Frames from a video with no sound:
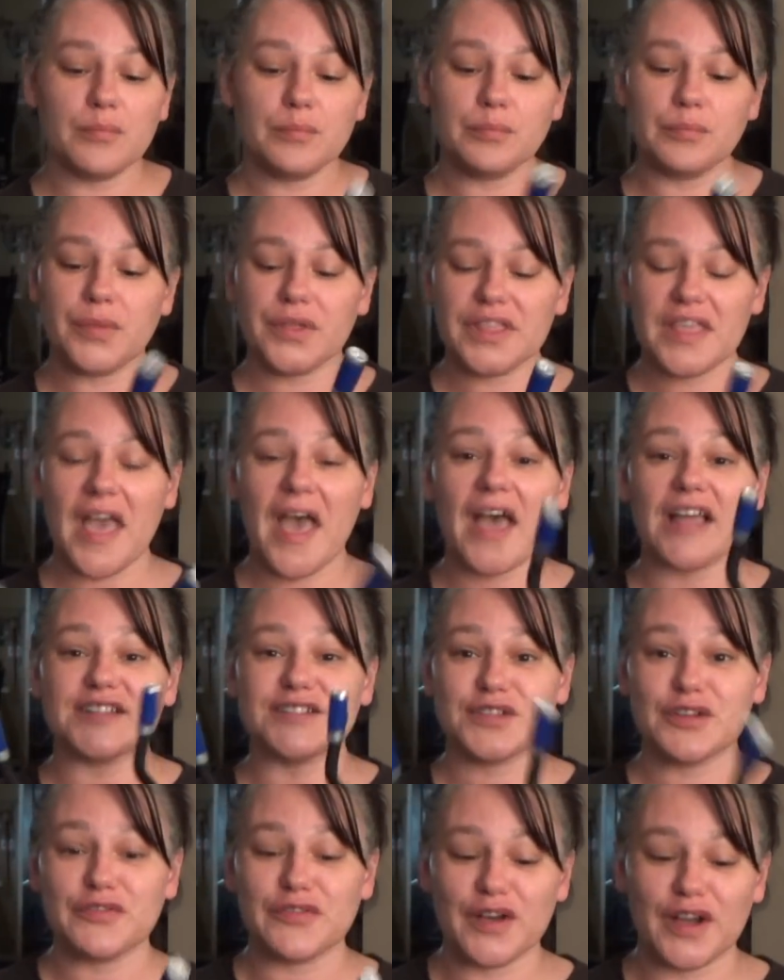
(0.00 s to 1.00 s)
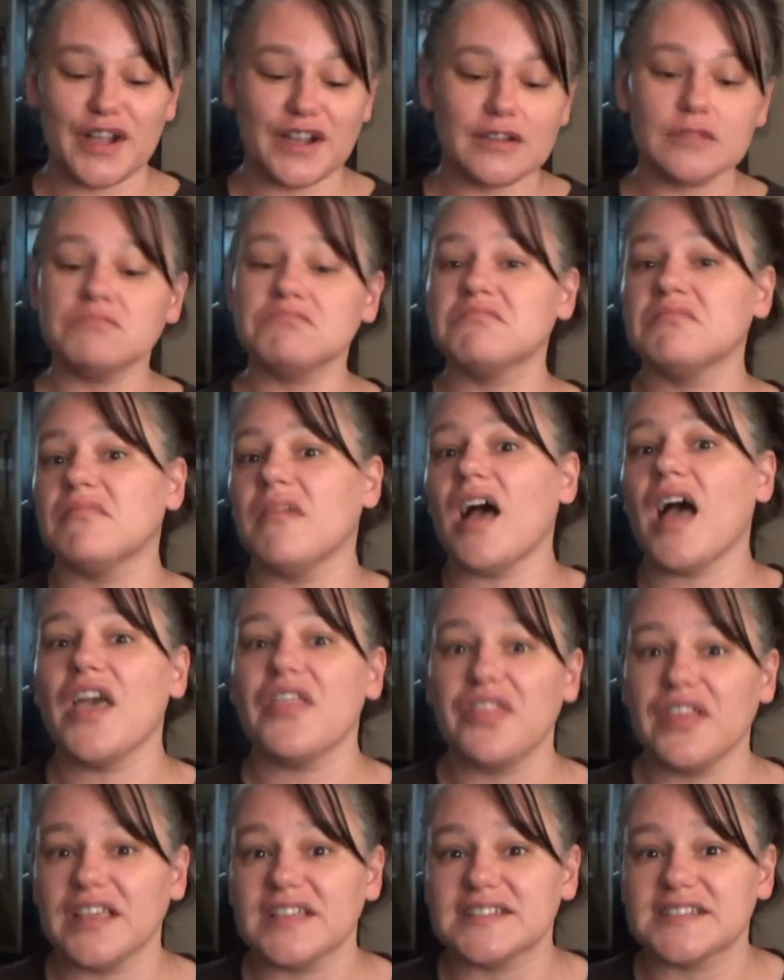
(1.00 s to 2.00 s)
But yeah, so far, I
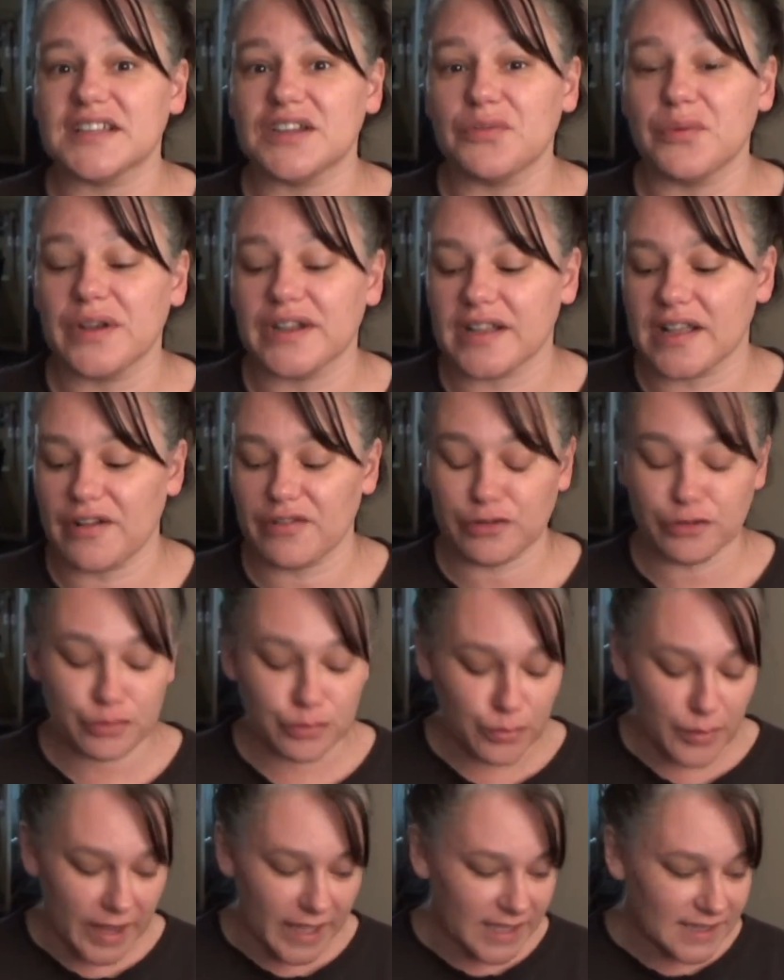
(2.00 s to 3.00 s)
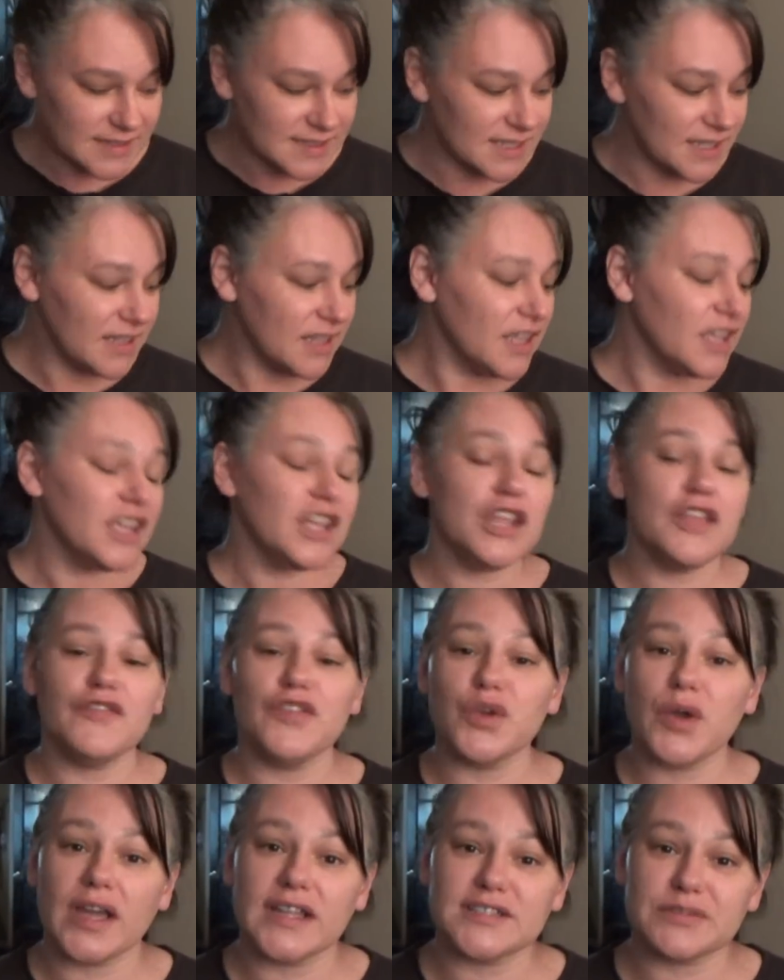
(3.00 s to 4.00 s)
think it's gonna work out great. If
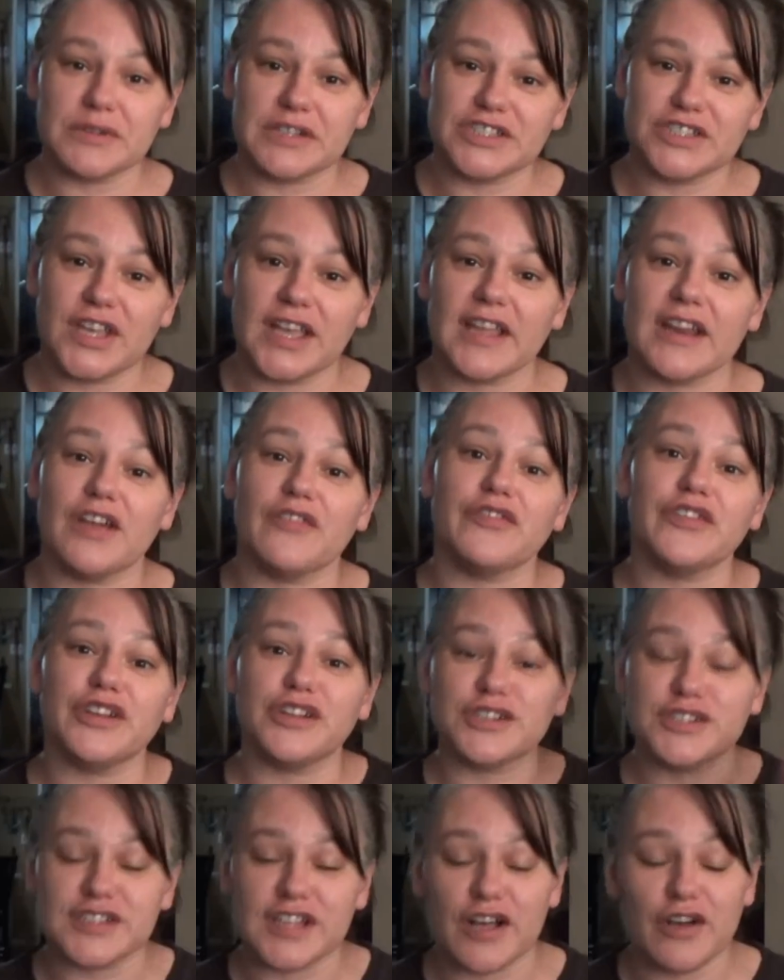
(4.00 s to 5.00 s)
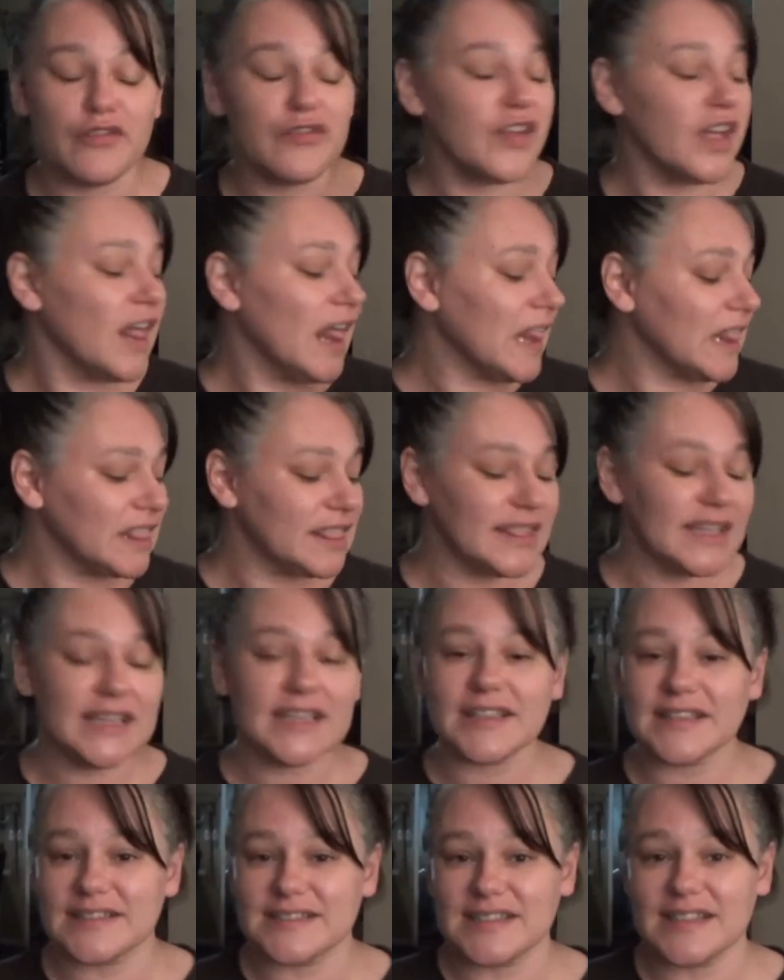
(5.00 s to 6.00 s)
you guys wanna check it out for yourself,
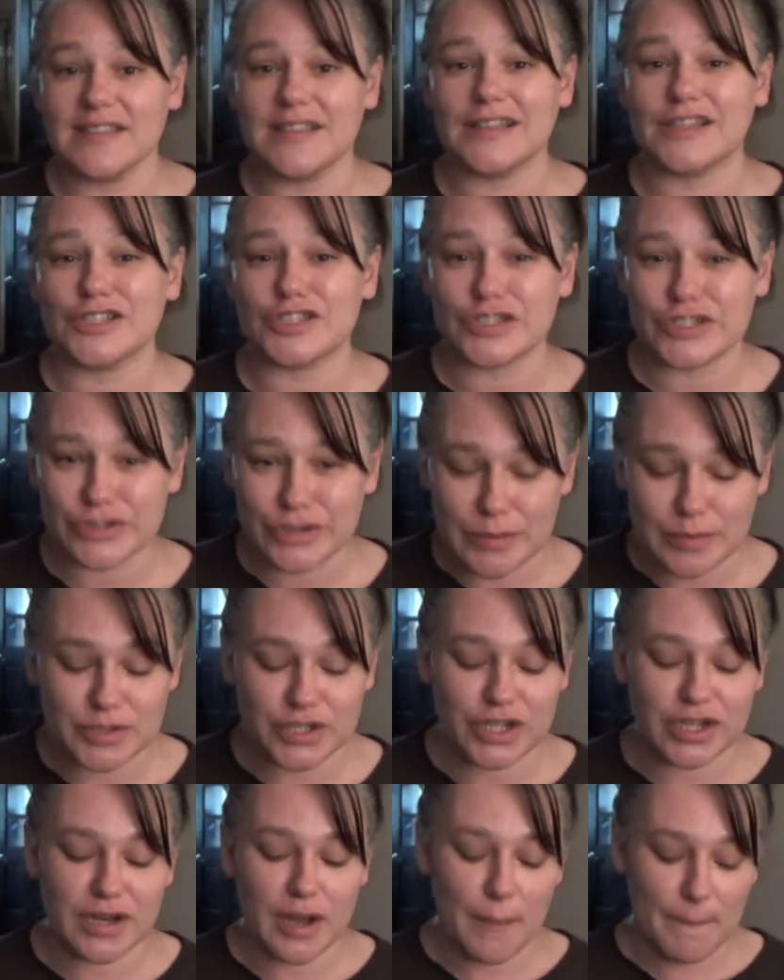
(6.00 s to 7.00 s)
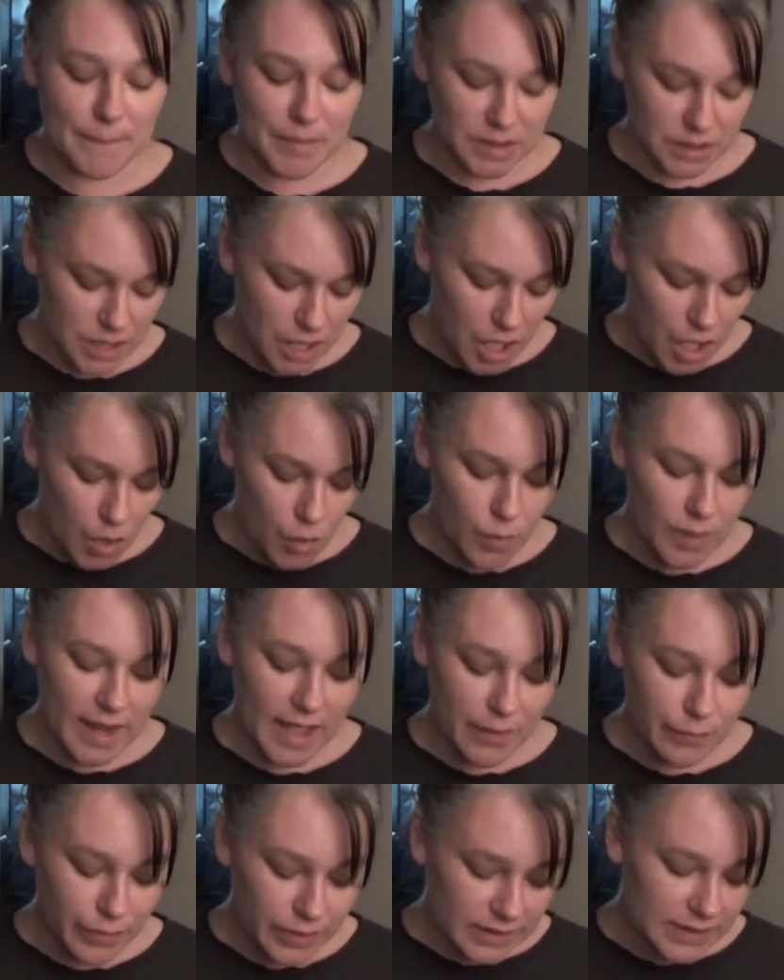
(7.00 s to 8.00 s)
link is in the description below. What
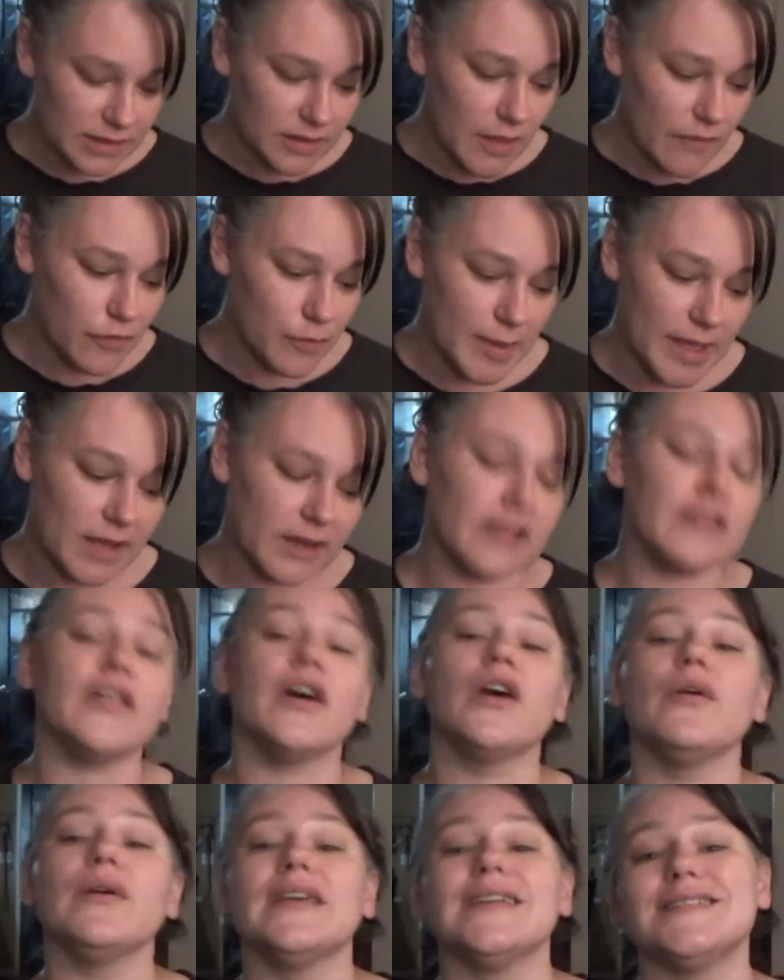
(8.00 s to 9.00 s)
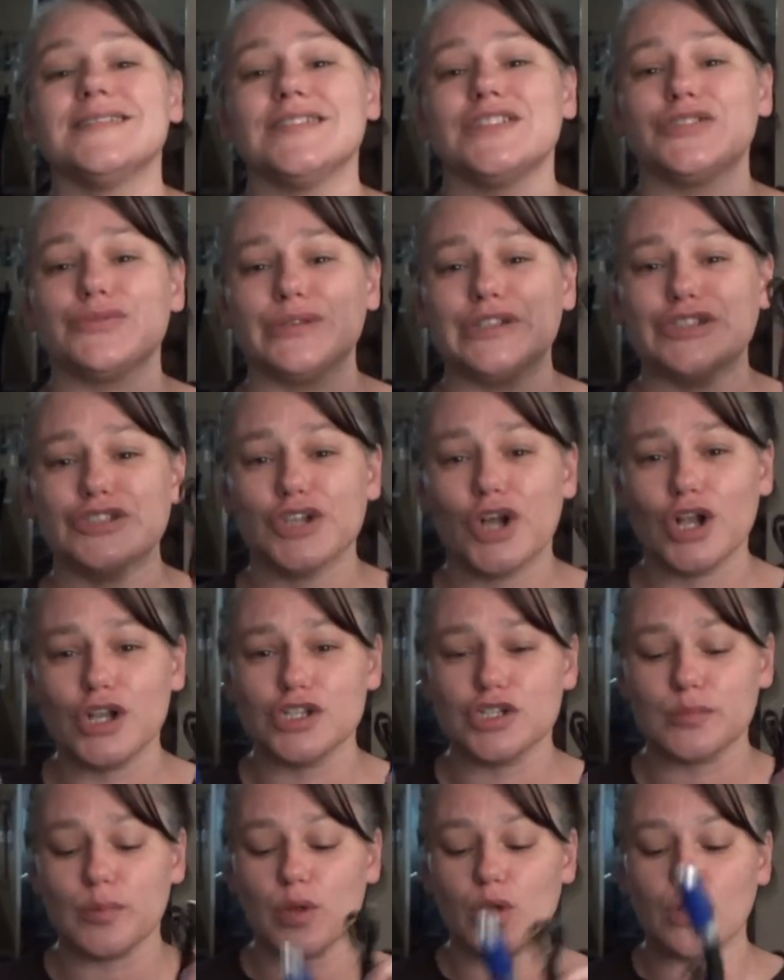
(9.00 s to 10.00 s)
I really love about it though is it's
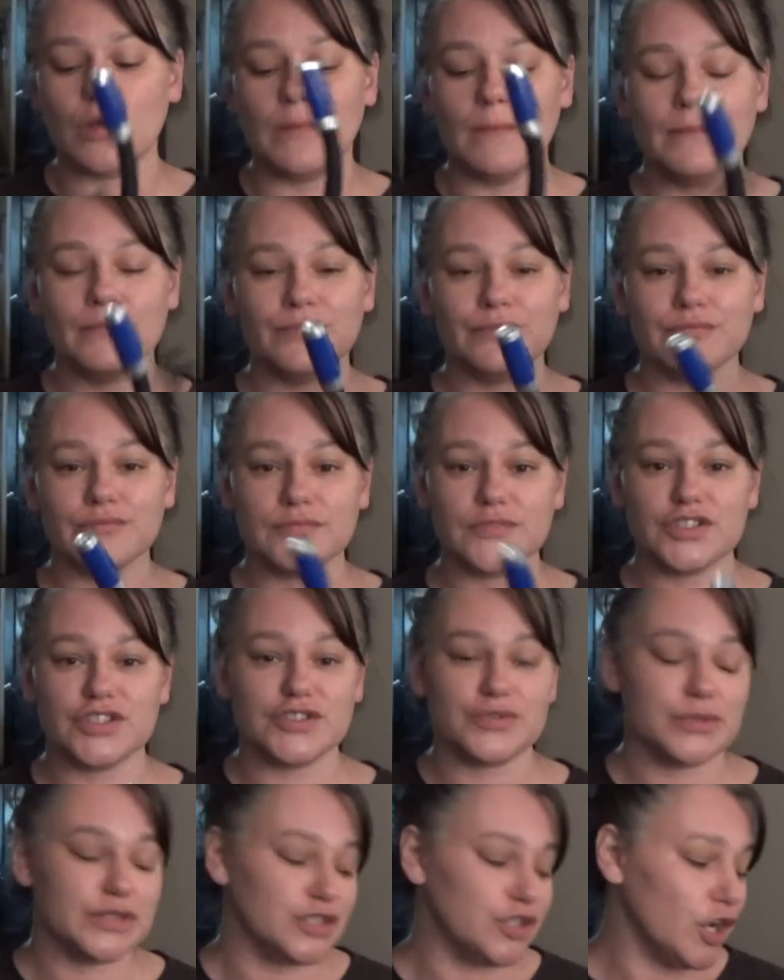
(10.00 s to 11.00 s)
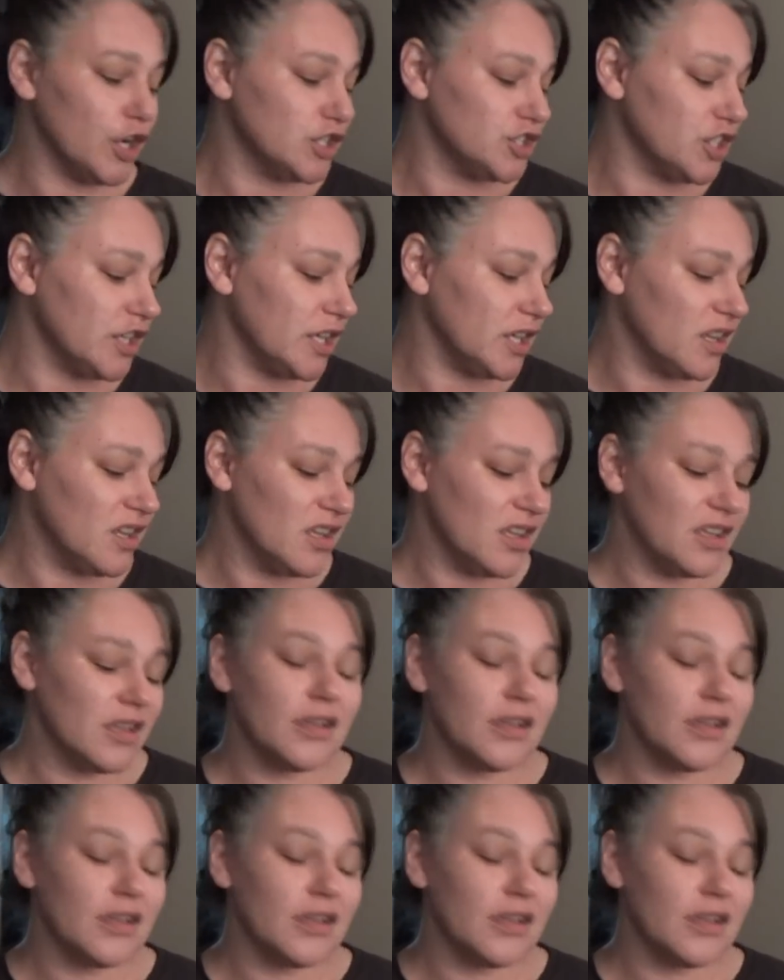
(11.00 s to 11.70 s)
rechargeable. Just recharge it.